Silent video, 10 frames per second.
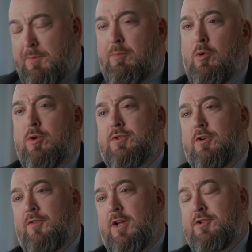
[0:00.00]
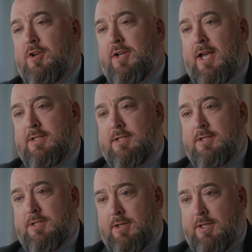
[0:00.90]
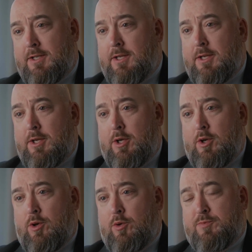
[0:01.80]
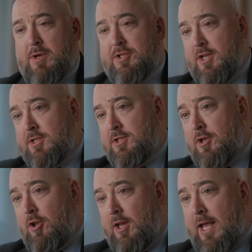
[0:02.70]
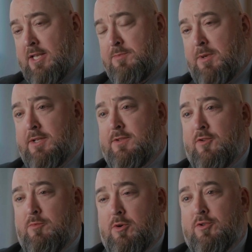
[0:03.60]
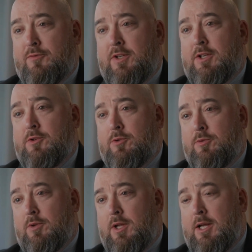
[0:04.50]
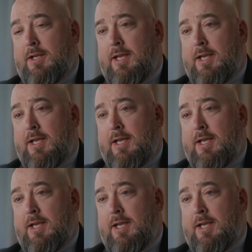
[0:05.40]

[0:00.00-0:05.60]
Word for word: I'm a board certified truck accident attorney who specializes in all aspects of commercial vehicle uh,